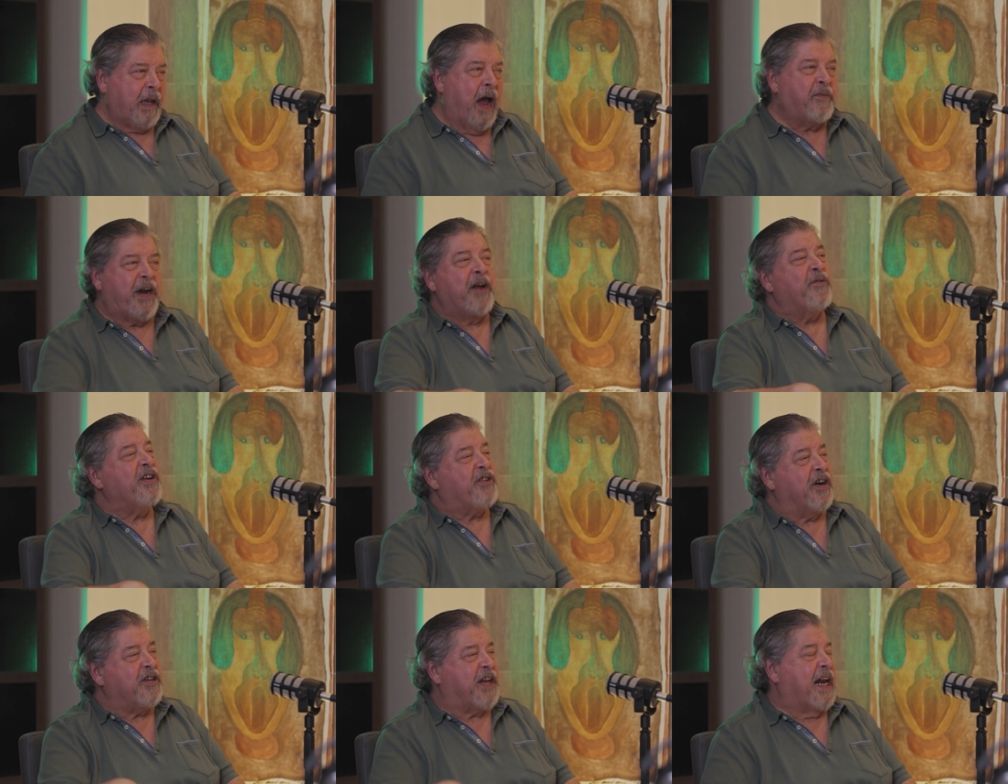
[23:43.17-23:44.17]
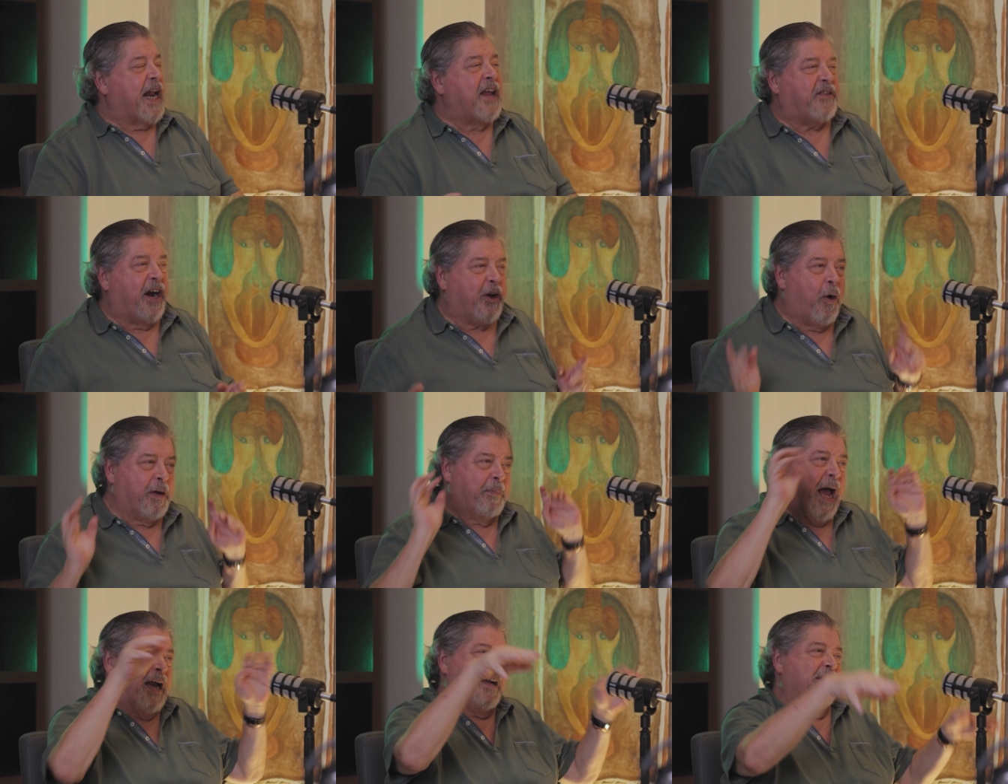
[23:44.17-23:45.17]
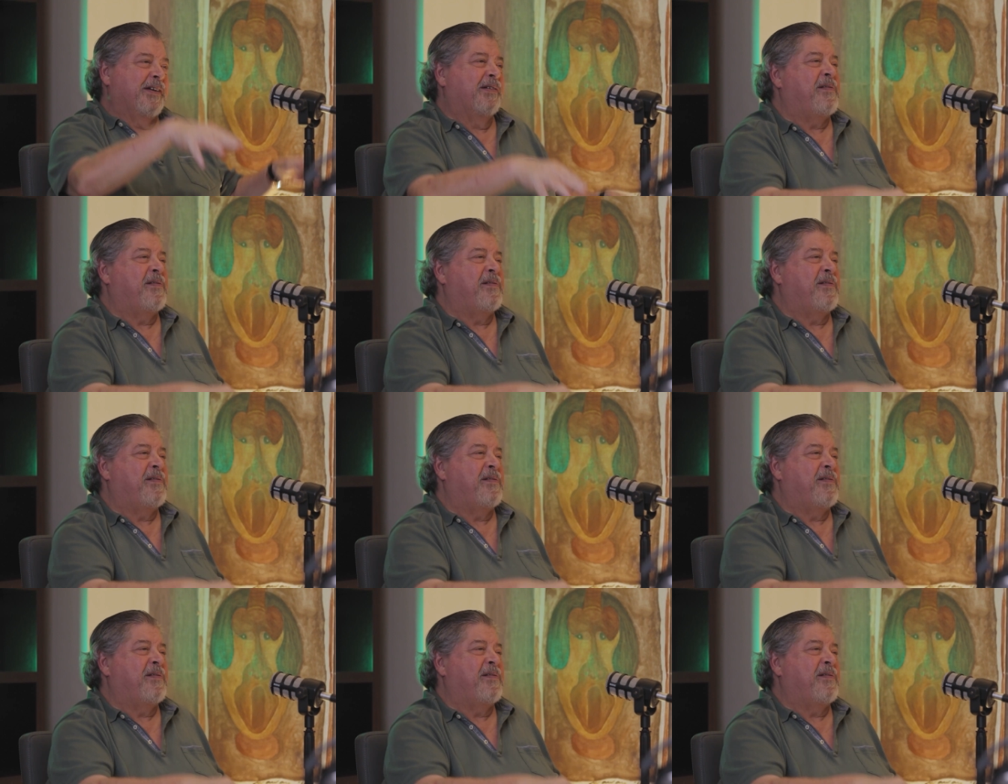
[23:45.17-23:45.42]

after I researched that, I started going back.